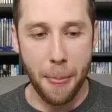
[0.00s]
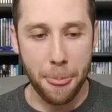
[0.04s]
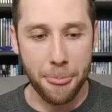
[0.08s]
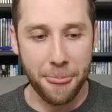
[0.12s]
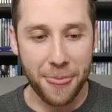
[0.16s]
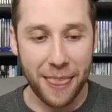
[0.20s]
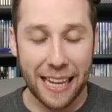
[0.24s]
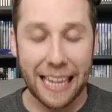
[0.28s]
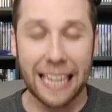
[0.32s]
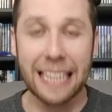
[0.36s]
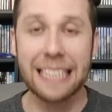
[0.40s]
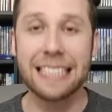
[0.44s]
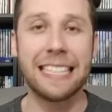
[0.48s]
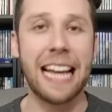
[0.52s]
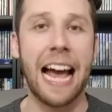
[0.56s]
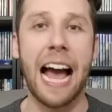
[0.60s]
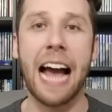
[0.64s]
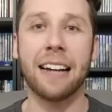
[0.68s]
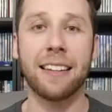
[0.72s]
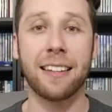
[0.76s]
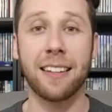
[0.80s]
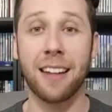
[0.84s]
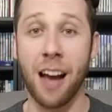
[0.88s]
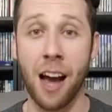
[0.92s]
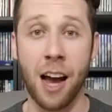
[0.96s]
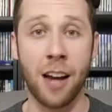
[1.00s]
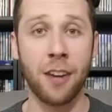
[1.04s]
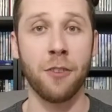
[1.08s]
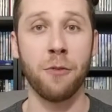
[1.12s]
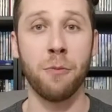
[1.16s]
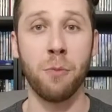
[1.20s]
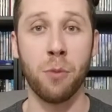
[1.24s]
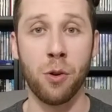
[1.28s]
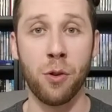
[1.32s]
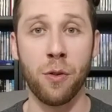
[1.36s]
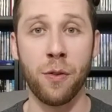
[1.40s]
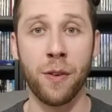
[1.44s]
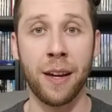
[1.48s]
the exact kind
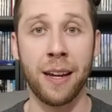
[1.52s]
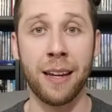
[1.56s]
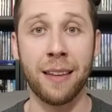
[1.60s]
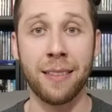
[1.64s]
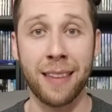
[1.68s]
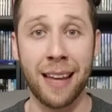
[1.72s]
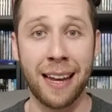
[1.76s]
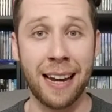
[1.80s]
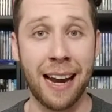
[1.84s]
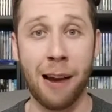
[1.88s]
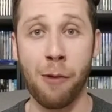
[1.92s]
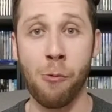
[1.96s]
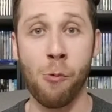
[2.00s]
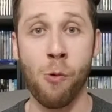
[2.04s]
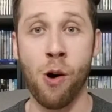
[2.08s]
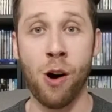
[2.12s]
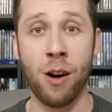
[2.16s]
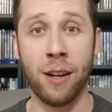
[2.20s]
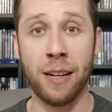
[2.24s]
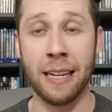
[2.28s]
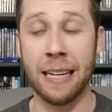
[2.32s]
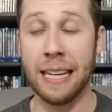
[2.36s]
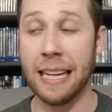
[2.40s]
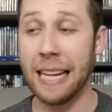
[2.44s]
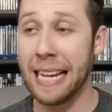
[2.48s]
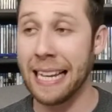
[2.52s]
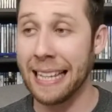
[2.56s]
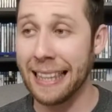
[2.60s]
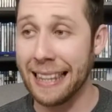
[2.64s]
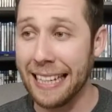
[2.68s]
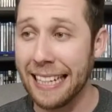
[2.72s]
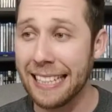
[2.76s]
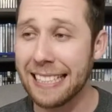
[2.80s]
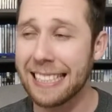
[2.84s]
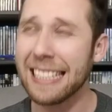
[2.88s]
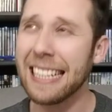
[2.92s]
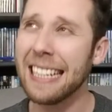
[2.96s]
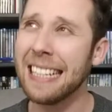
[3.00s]
of movie that I wanted.
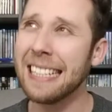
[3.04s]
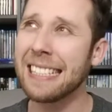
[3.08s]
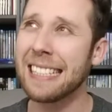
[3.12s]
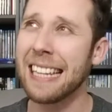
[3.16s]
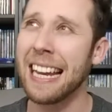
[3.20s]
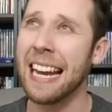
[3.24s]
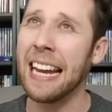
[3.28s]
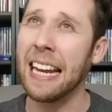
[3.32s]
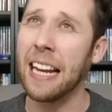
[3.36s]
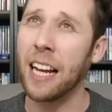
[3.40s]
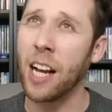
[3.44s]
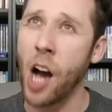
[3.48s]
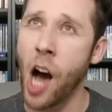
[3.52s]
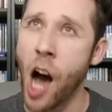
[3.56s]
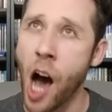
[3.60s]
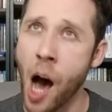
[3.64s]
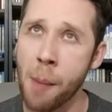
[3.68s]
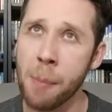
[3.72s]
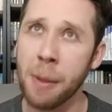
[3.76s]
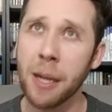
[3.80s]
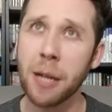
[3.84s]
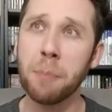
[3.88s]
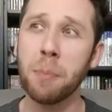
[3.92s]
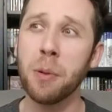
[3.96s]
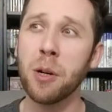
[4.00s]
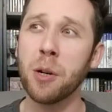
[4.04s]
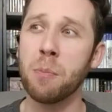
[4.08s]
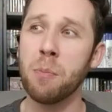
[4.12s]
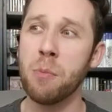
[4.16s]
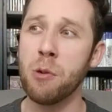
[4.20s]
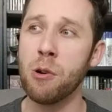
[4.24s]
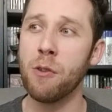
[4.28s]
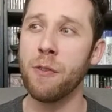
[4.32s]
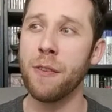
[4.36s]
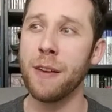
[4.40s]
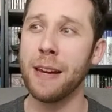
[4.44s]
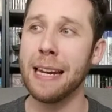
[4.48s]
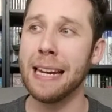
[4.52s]
This is a comic book
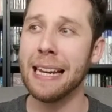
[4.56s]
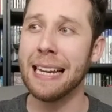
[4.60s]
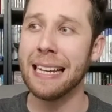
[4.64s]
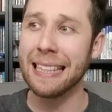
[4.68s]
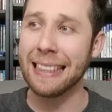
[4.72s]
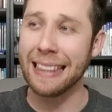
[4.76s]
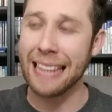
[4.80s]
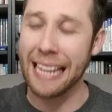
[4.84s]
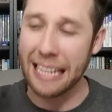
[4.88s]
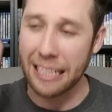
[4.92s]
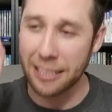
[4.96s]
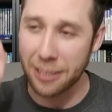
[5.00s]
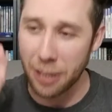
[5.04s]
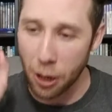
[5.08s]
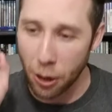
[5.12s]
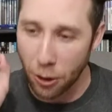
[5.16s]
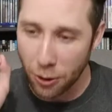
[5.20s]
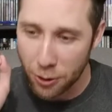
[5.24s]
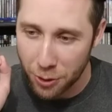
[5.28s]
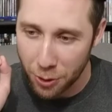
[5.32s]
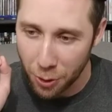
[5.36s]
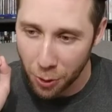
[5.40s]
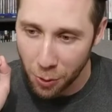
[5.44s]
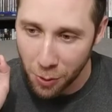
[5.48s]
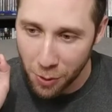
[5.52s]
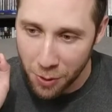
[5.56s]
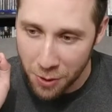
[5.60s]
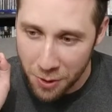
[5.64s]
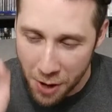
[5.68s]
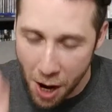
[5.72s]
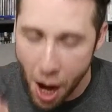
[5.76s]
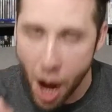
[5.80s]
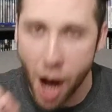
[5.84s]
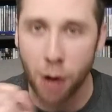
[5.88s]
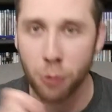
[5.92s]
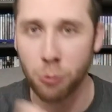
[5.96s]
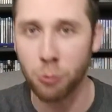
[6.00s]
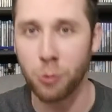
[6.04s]
movie that is also
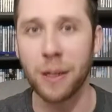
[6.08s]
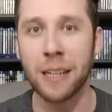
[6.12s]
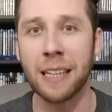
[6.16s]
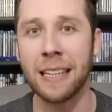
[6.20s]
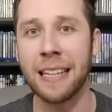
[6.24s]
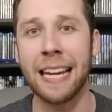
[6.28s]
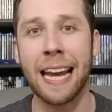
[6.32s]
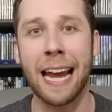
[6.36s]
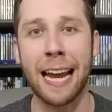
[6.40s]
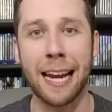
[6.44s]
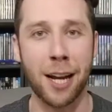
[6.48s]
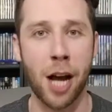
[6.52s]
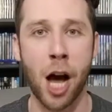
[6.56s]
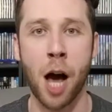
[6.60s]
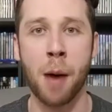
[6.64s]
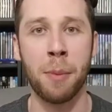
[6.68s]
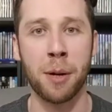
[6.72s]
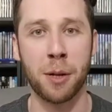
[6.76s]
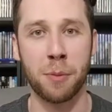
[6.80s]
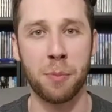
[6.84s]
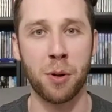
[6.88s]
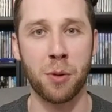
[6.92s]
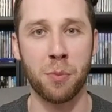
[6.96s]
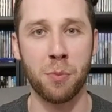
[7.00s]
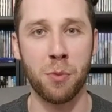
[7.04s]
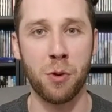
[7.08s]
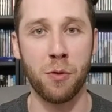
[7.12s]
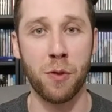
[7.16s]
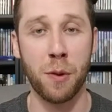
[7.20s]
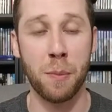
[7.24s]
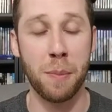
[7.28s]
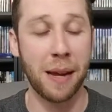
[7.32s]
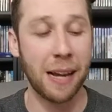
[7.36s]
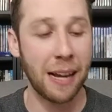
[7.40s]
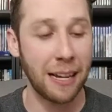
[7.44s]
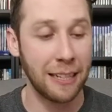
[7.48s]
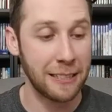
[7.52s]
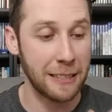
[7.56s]
not really a comic book movie,
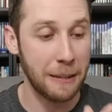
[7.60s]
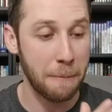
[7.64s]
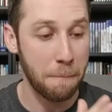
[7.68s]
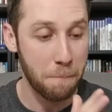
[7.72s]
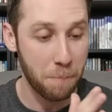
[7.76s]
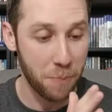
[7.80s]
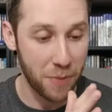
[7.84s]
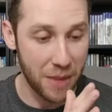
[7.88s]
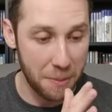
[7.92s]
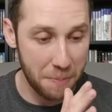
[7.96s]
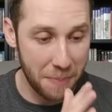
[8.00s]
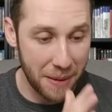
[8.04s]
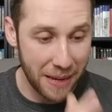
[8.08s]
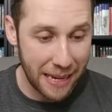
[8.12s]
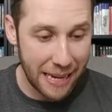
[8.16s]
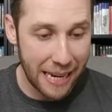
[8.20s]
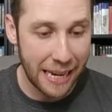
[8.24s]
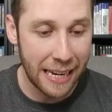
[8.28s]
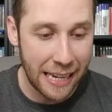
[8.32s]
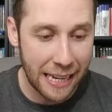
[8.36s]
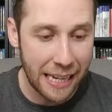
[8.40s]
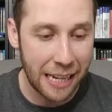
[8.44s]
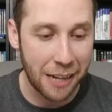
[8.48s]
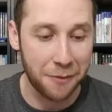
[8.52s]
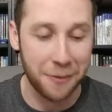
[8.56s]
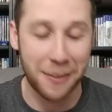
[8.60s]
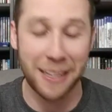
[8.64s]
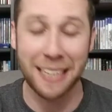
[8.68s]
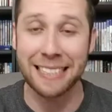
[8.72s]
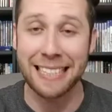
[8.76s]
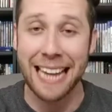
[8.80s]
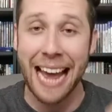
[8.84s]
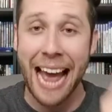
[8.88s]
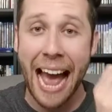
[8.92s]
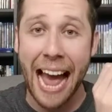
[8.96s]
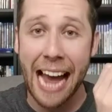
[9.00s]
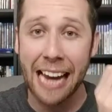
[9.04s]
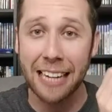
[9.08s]
because the beginning of
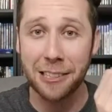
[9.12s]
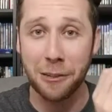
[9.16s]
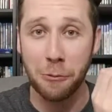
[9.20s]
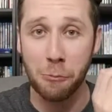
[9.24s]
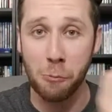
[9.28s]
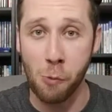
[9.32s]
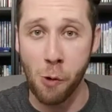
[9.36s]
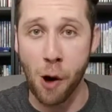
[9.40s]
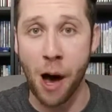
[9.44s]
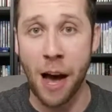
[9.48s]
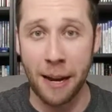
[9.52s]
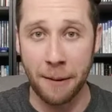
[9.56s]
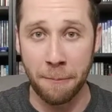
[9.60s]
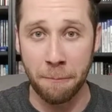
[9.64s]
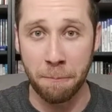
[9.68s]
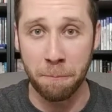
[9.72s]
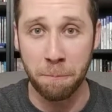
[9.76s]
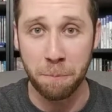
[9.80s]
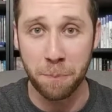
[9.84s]
this, Act 1